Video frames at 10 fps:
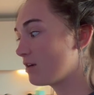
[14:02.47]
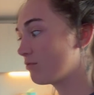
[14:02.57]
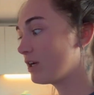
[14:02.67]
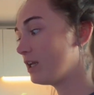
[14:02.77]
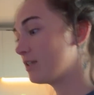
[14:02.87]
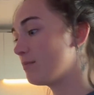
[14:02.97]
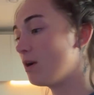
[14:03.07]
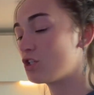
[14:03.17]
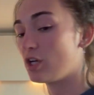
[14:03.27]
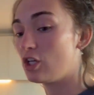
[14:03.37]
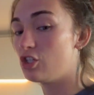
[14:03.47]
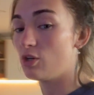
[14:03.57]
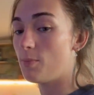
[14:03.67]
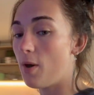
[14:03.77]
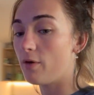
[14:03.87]
really isn't much I can
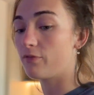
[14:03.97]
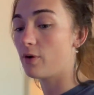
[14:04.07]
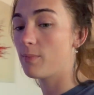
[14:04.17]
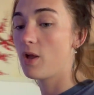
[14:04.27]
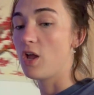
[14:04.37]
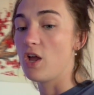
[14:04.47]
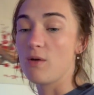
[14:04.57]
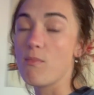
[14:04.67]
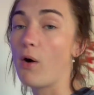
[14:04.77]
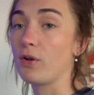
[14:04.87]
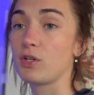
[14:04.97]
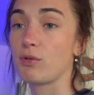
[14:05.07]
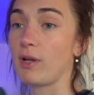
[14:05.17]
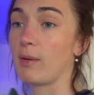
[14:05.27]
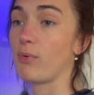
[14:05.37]
do apart from
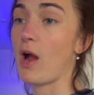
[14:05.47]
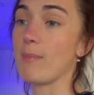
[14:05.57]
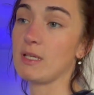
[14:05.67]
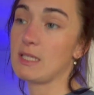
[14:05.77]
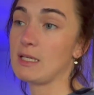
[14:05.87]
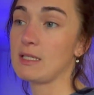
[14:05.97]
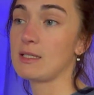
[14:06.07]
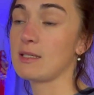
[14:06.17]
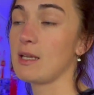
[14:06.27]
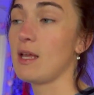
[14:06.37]
monitoring parameters